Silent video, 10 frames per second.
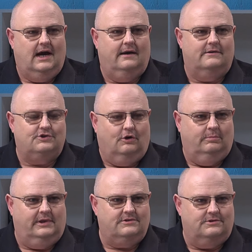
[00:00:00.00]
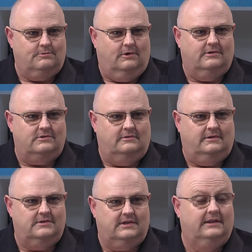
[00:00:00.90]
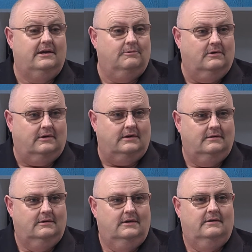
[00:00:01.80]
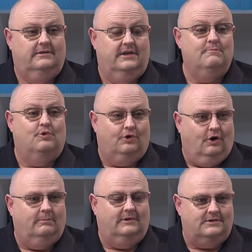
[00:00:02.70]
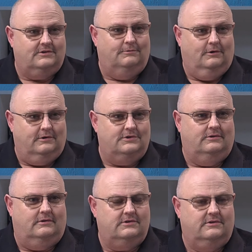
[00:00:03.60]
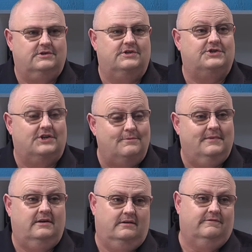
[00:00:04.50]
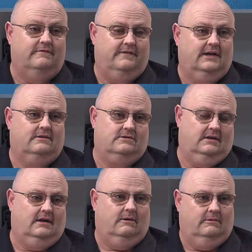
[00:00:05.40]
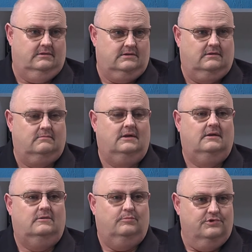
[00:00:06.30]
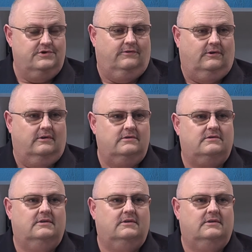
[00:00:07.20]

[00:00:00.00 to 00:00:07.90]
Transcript: aren't as complex as rocket science, and they're right. They're more complex than rocket science because there's so many different factors that go into bushfires.